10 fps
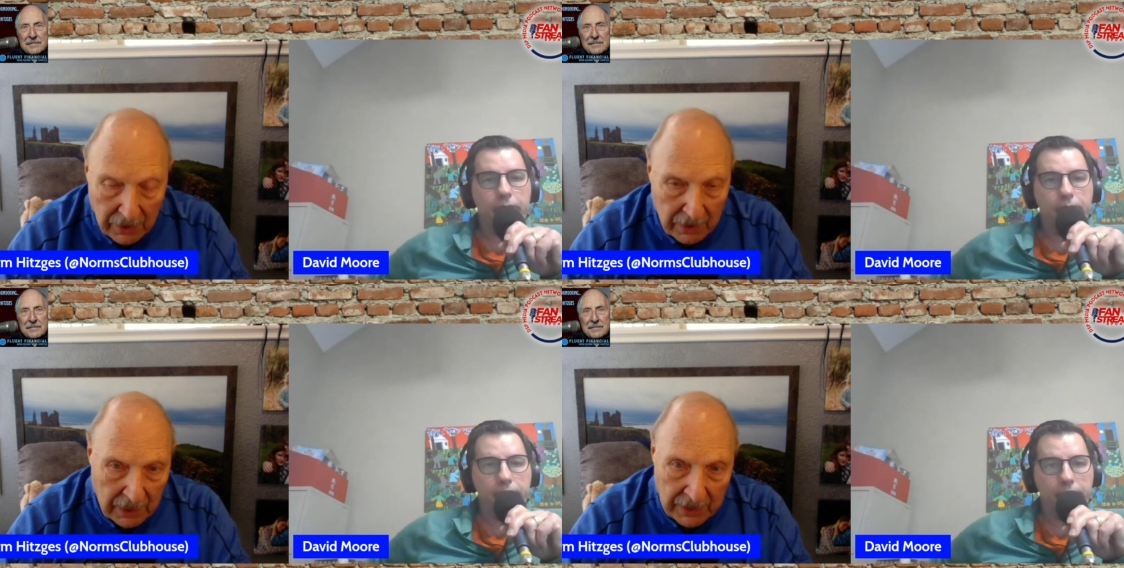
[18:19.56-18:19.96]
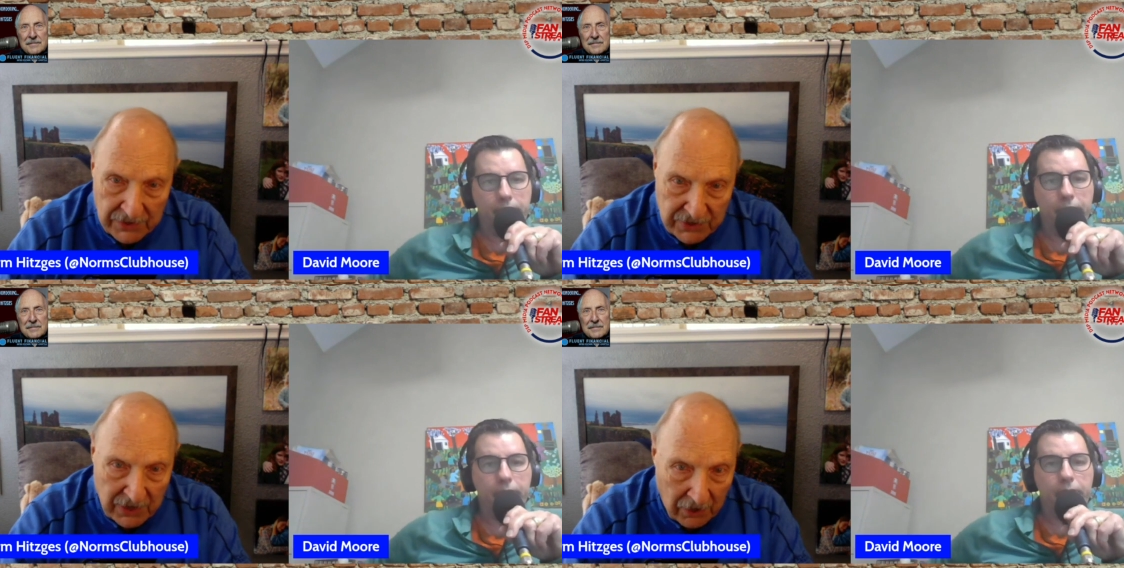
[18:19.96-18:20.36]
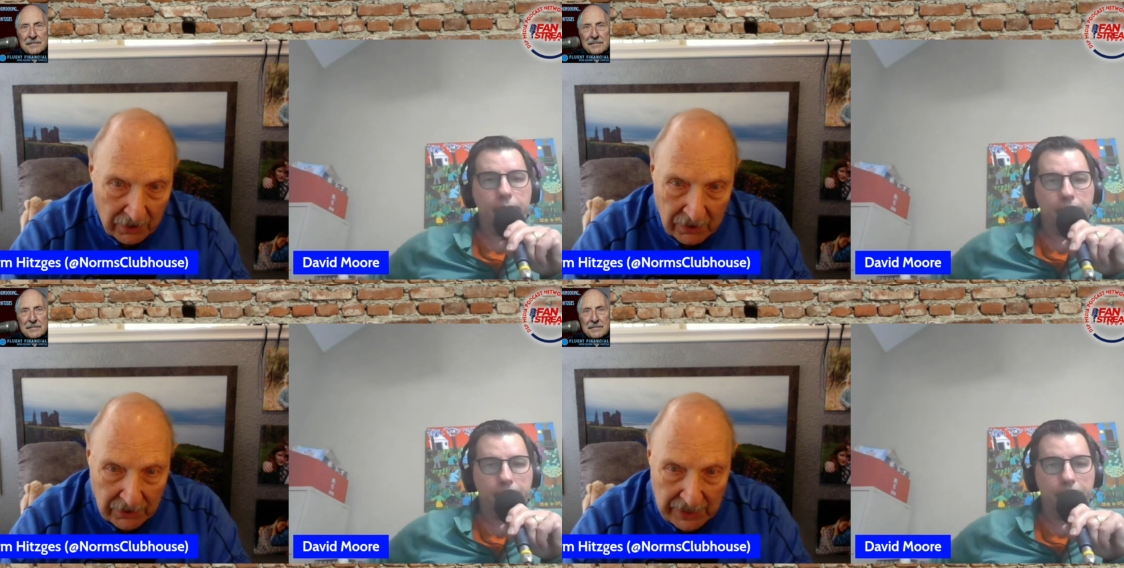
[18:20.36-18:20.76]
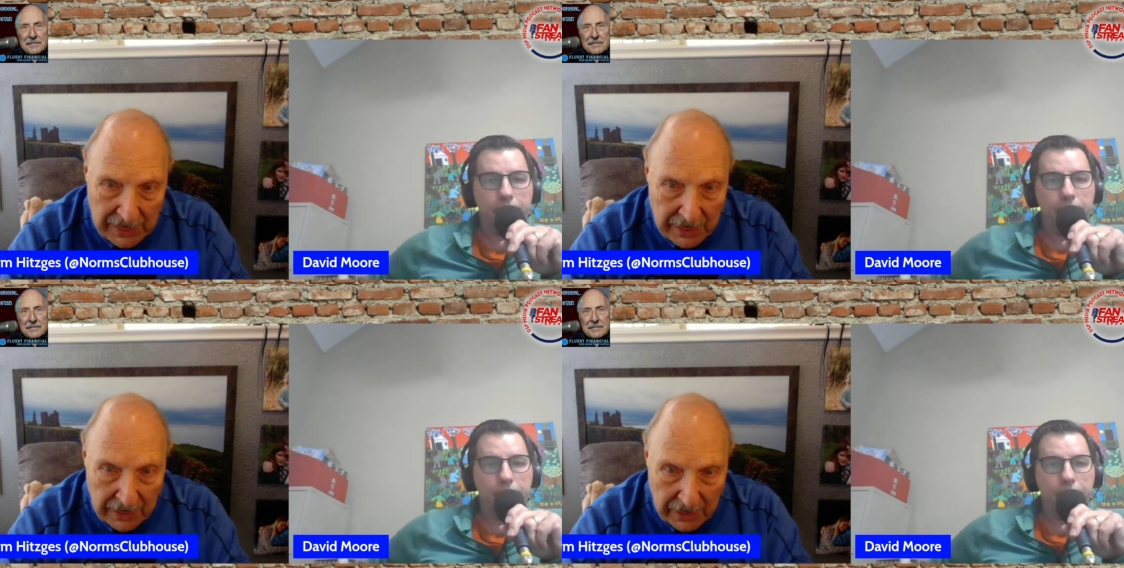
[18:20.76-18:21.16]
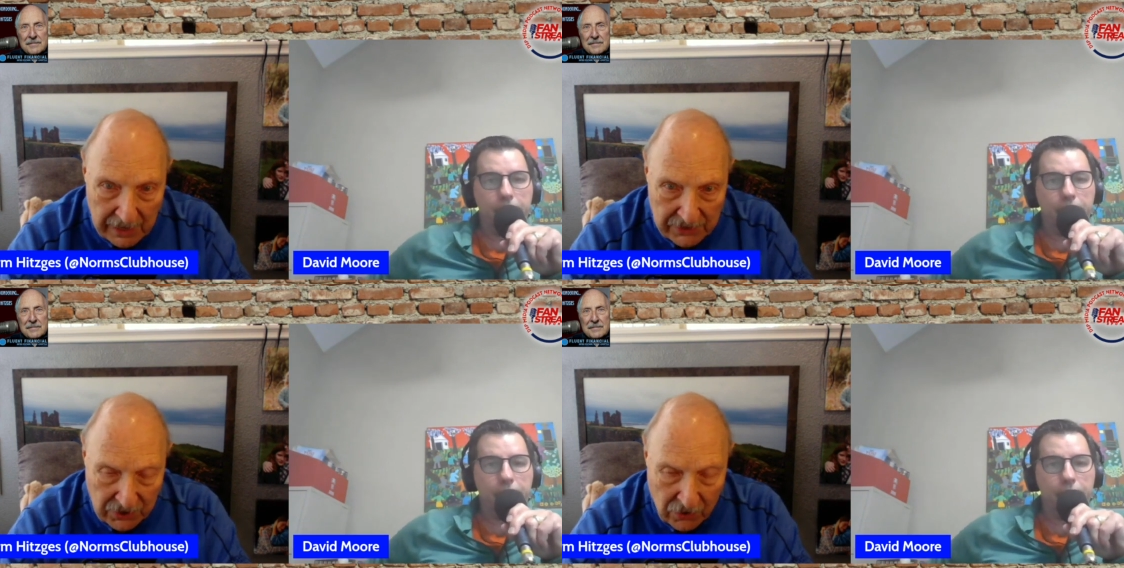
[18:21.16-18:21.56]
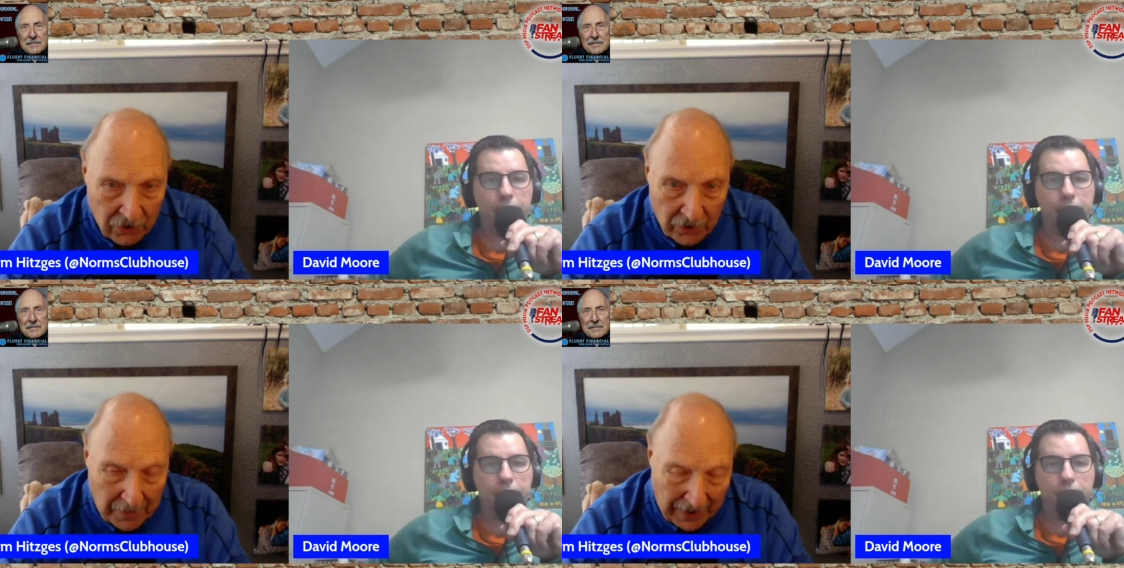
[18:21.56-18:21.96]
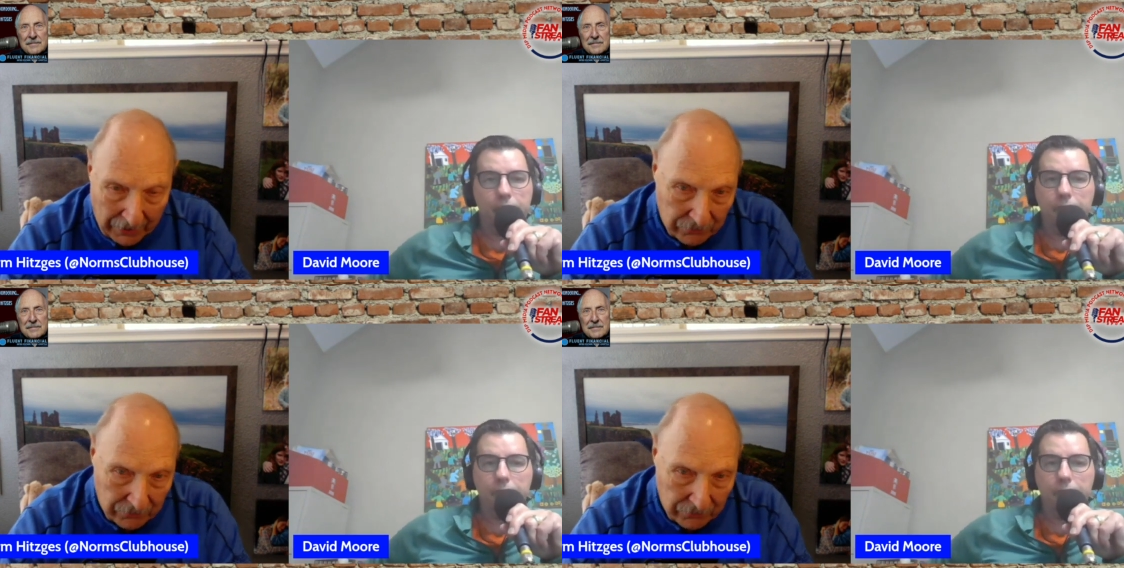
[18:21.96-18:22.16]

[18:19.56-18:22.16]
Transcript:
Speaker 1: can start in the league as a cornerback.